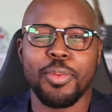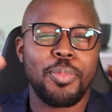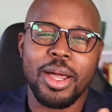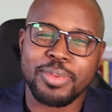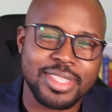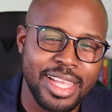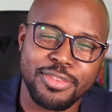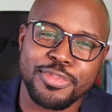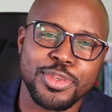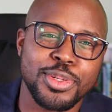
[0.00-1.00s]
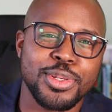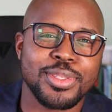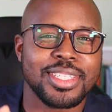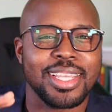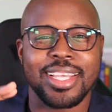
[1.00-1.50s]
pub style
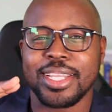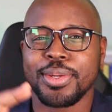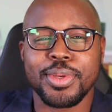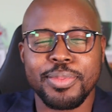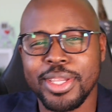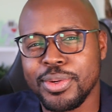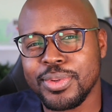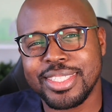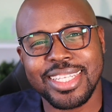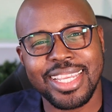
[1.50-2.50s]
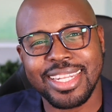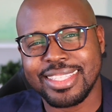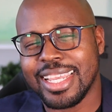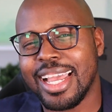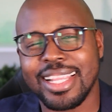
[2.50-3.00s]
food to Caribbean cuisine,
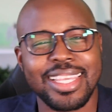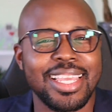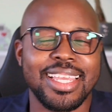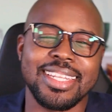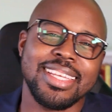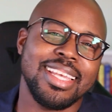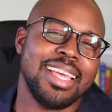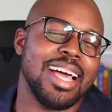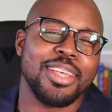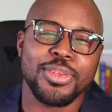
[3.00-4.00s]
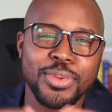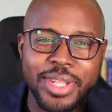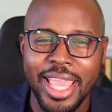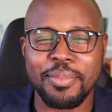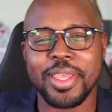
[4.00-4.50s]
Italian, you
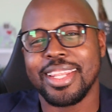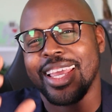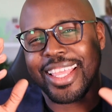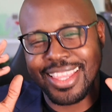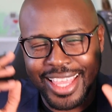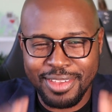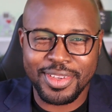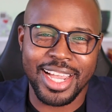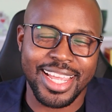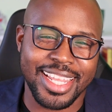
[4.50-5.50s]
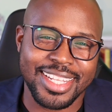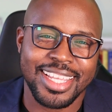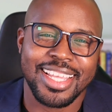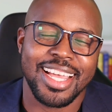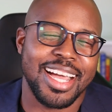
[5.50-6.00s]
name it, they've got it.
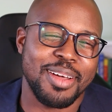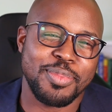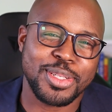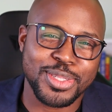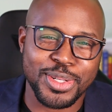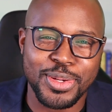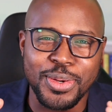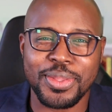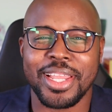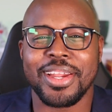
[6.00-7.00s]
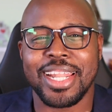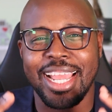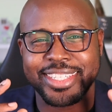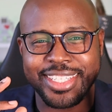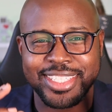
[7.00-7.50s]
Be sure to go there and
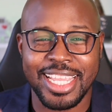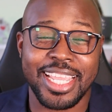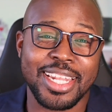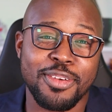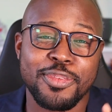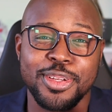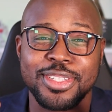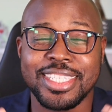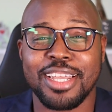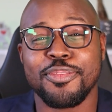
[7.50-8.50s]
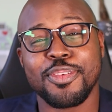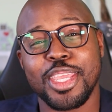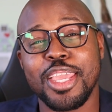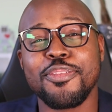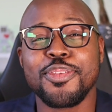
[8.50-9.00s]
actually check it out for yourself
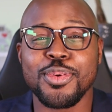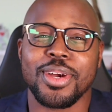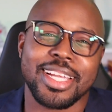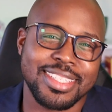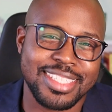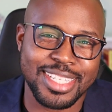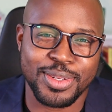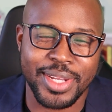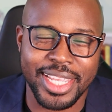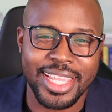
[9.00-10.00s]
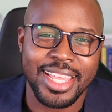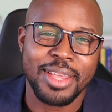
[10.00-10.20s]
if you are considering